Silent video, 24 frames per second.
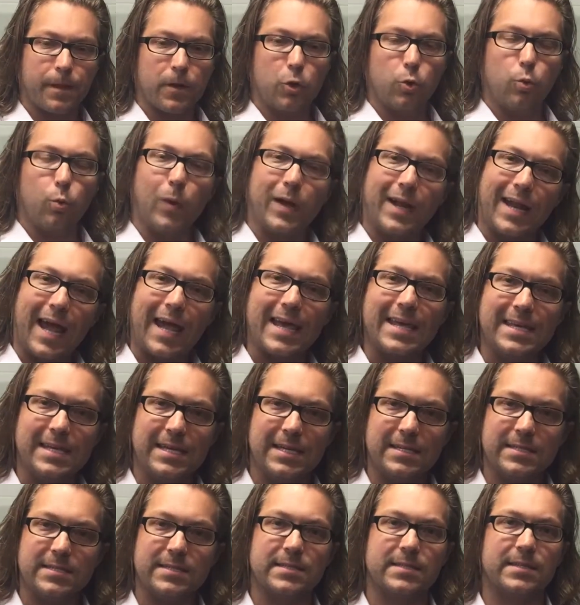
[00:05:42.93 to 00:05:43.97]
when I
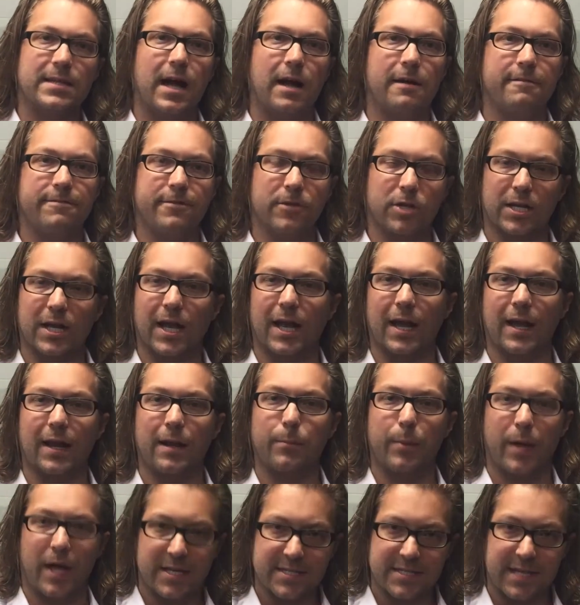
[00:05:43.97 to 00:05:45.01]
eat, I feel like I gotta
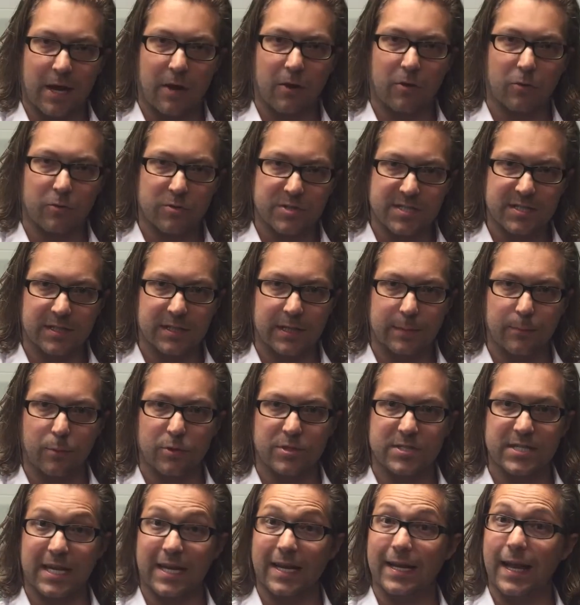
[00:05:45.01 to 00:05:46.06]
pass out or sleep or
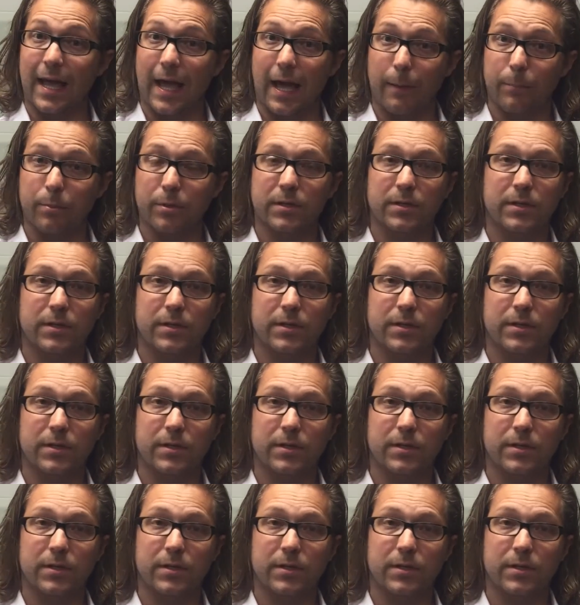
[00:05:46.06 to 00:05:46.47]
take a nap.